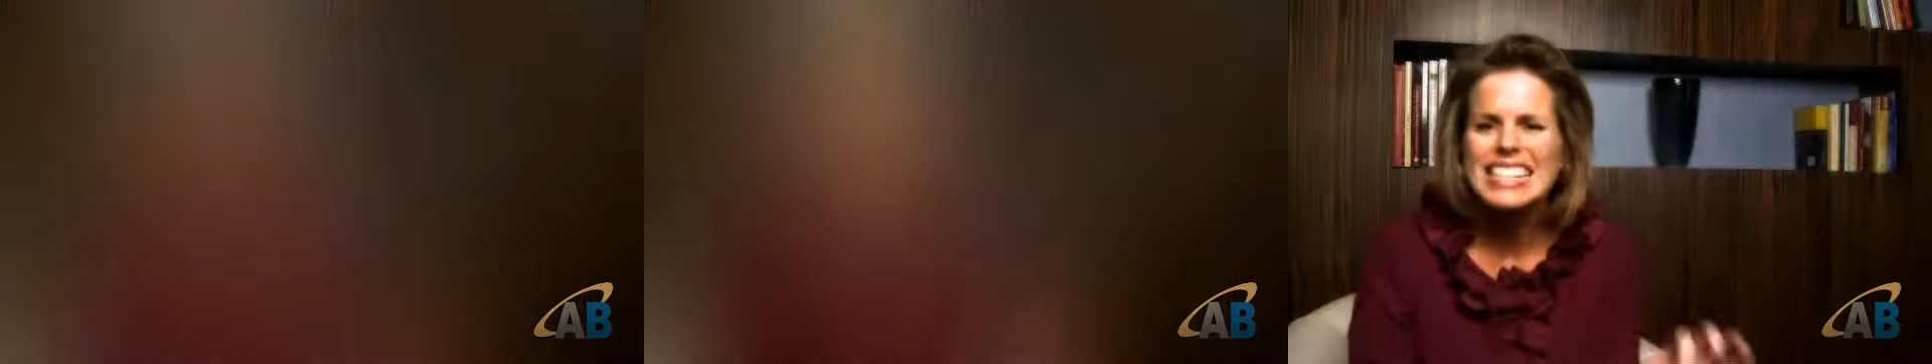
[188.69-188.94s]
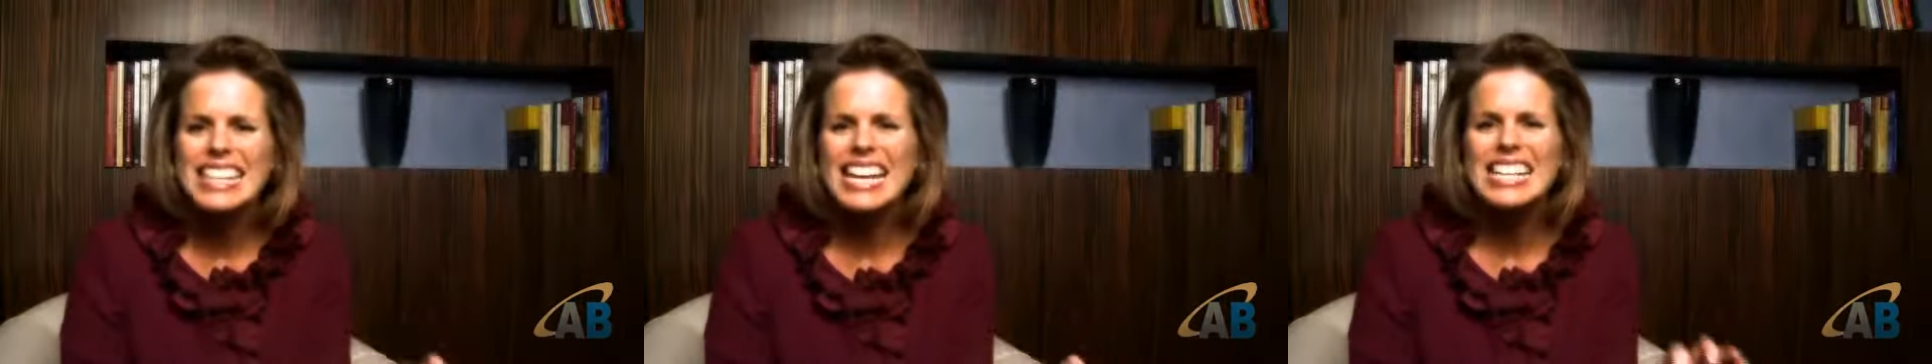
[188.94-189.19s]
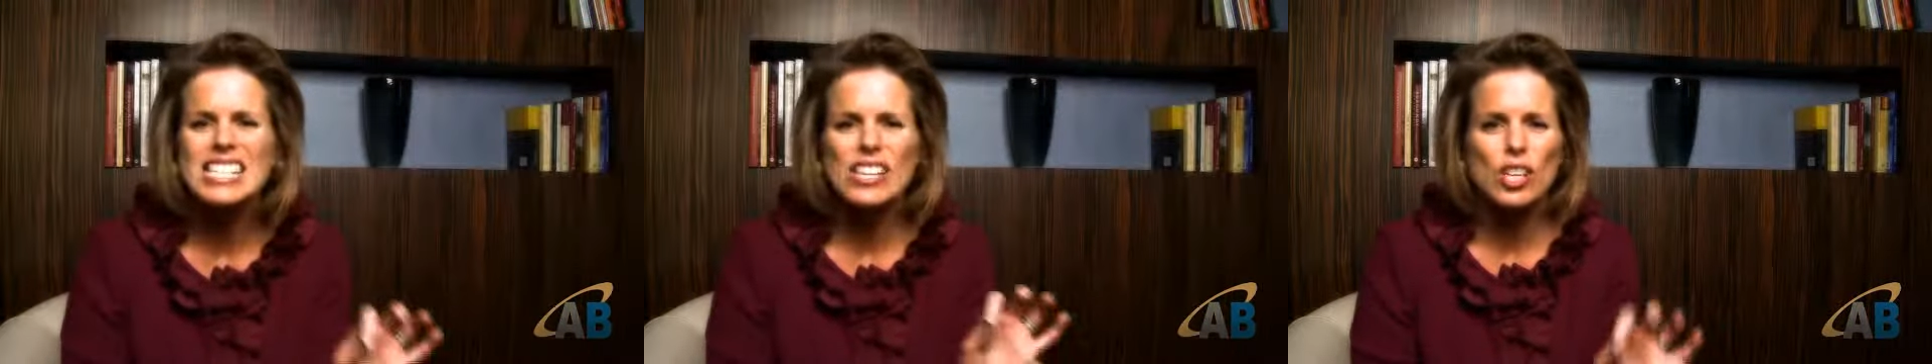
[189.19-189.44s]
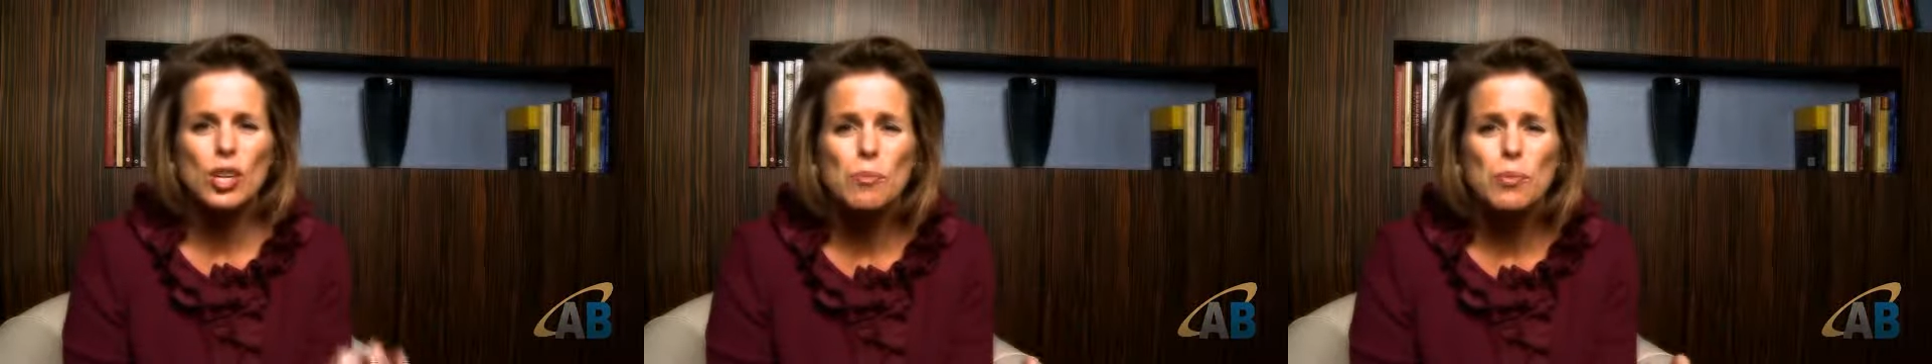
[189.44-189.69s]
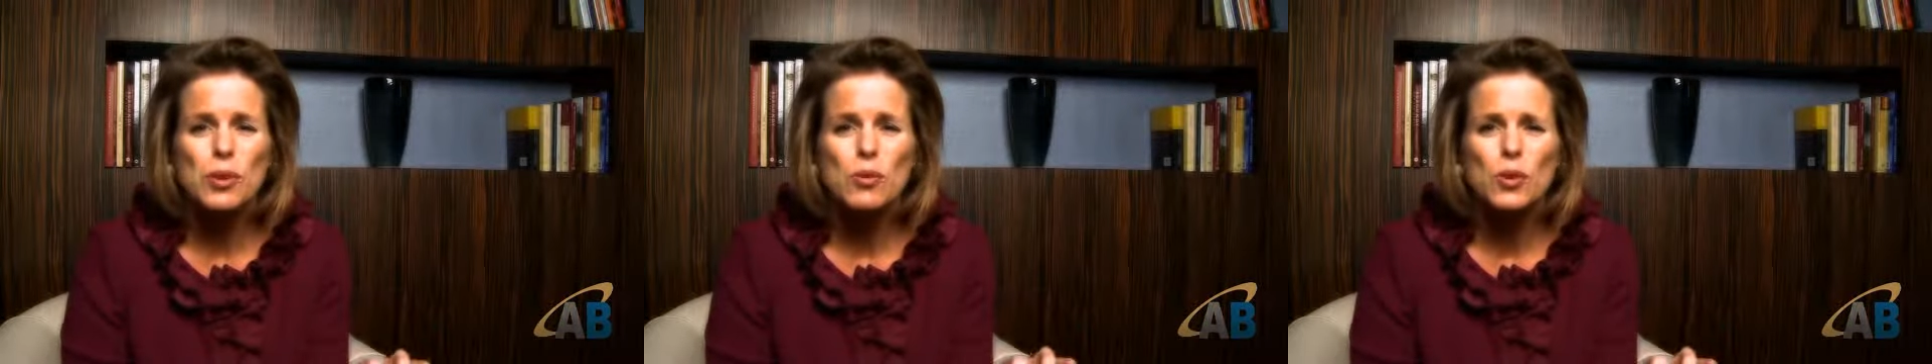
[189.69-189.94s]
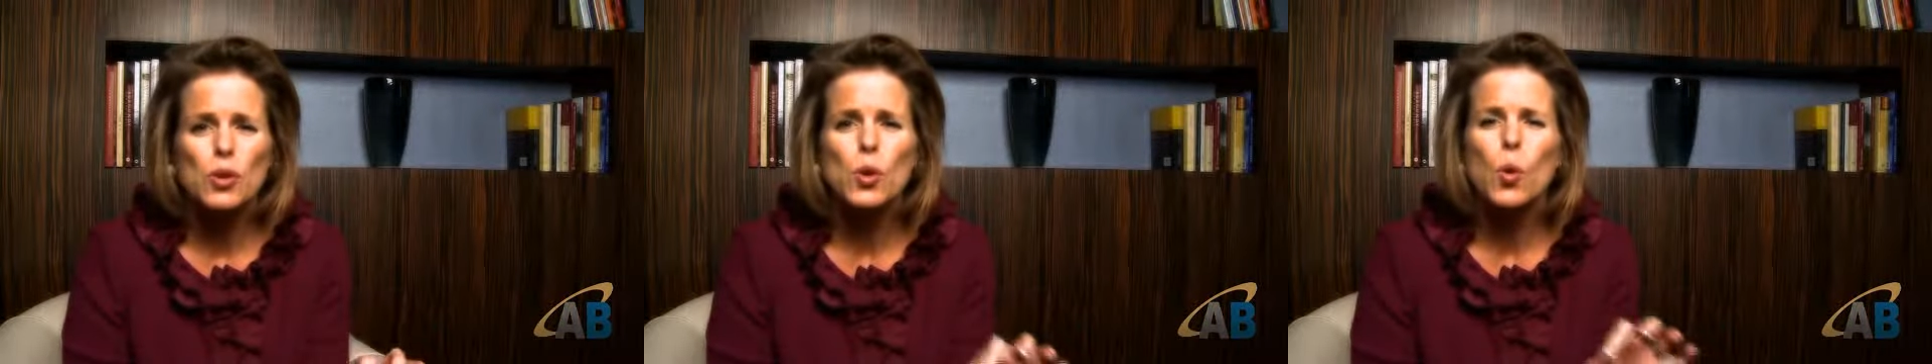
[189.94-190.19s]
The lights on the
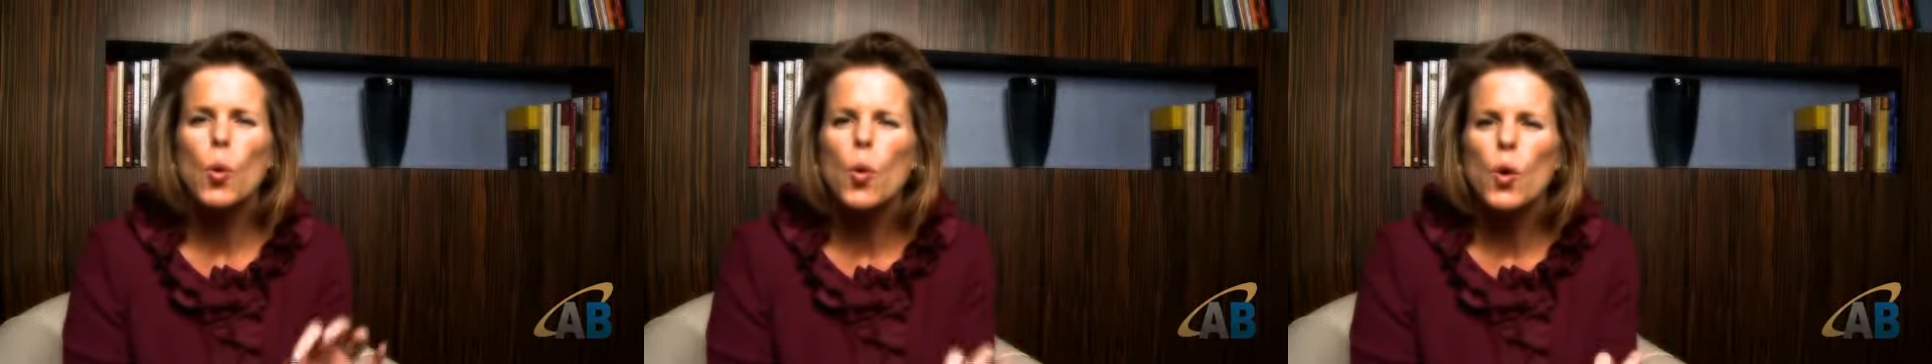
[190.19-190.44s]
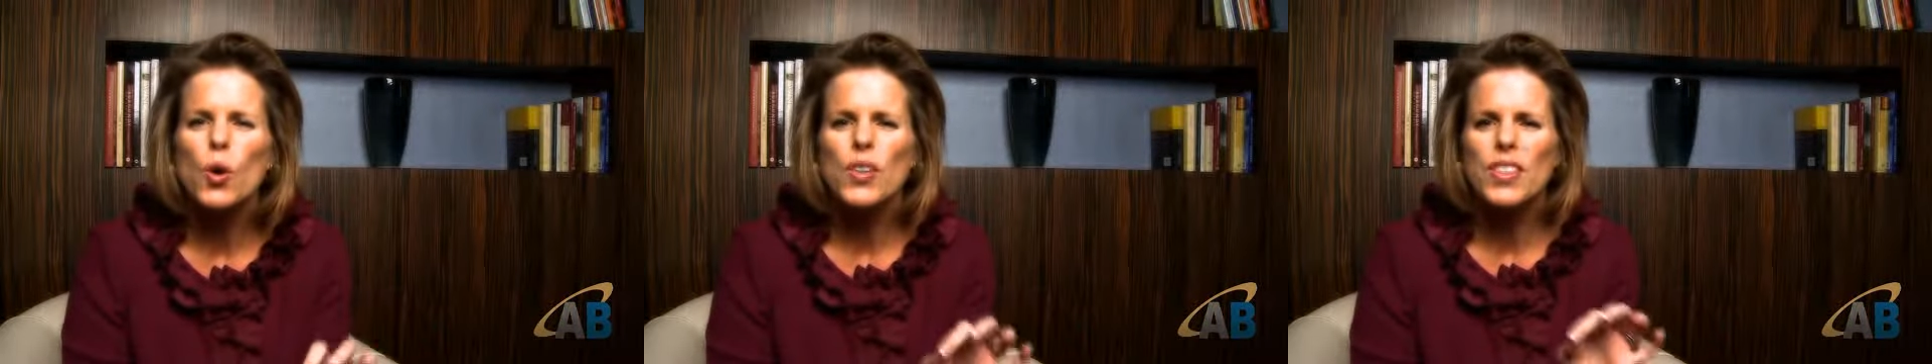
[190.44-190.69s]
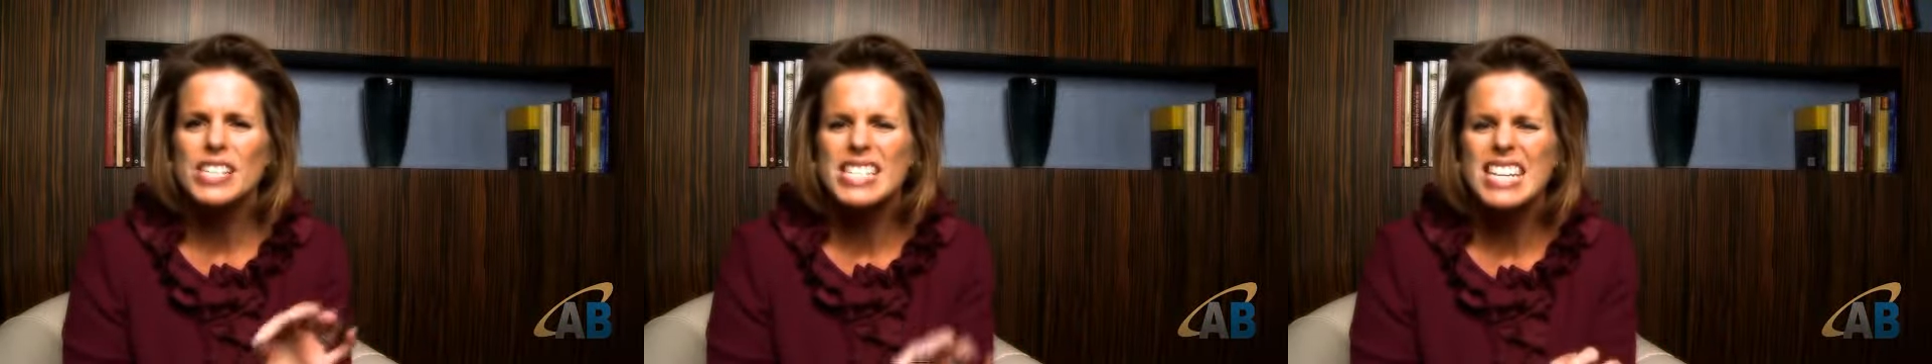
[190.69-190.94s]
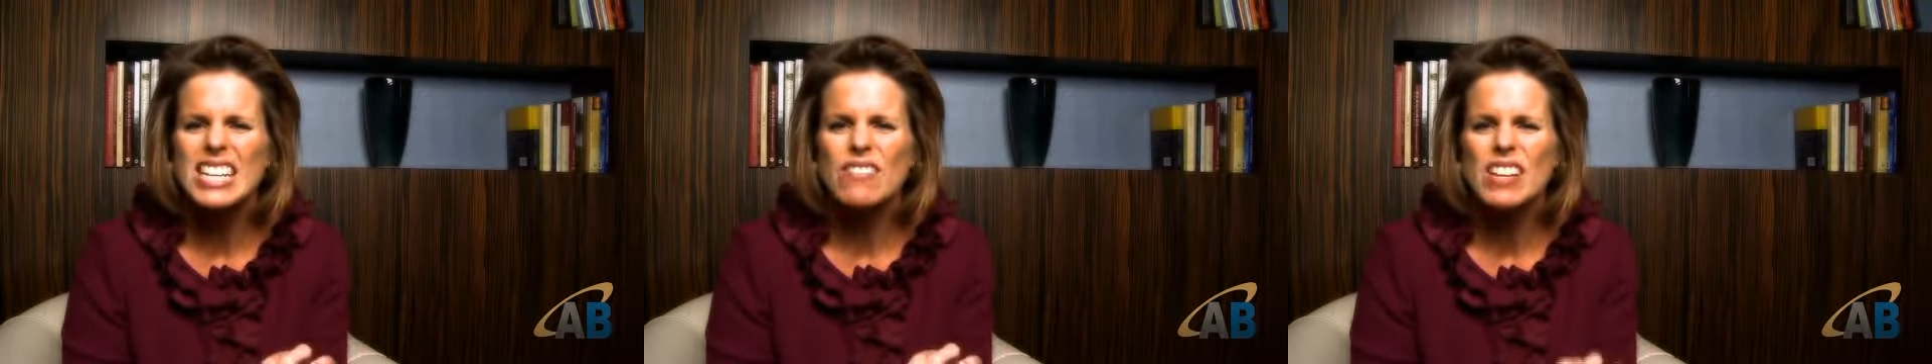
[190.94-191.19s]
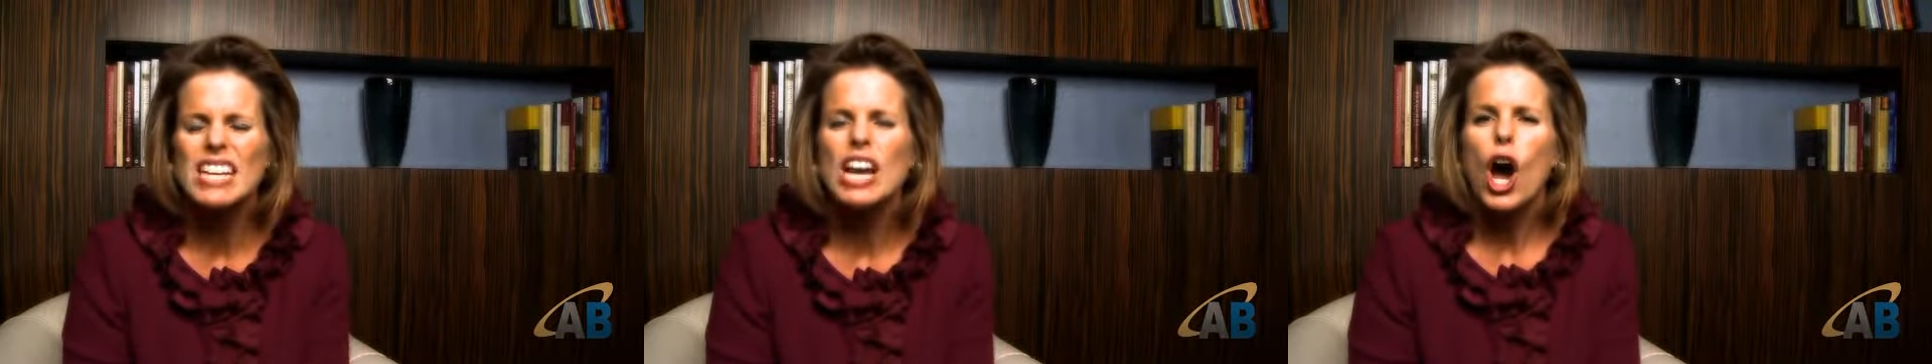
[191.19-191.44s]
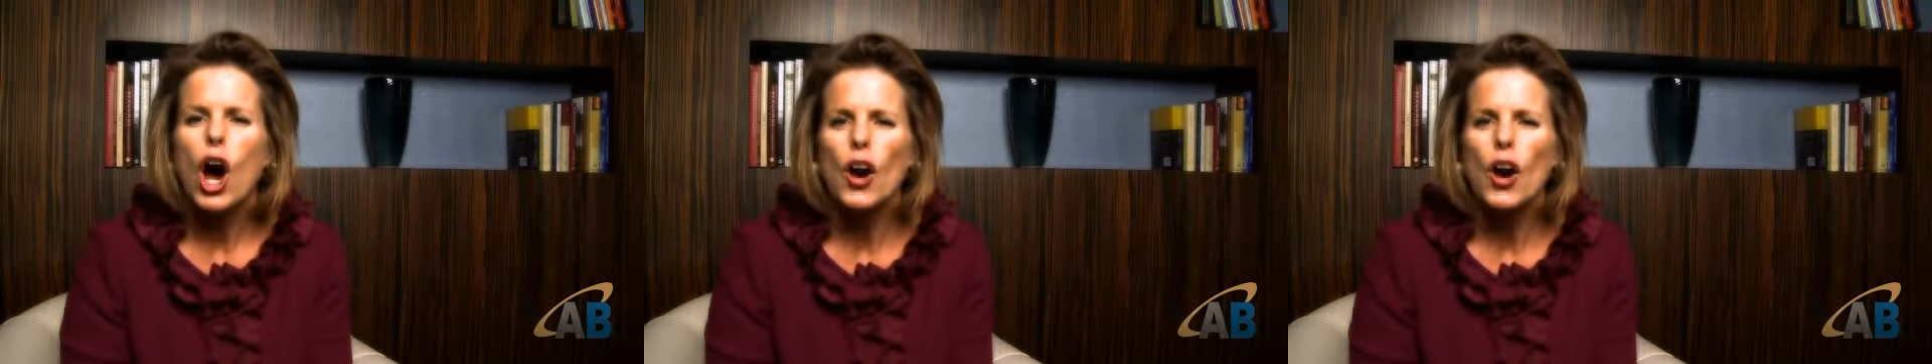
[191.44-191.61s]
computer or the TV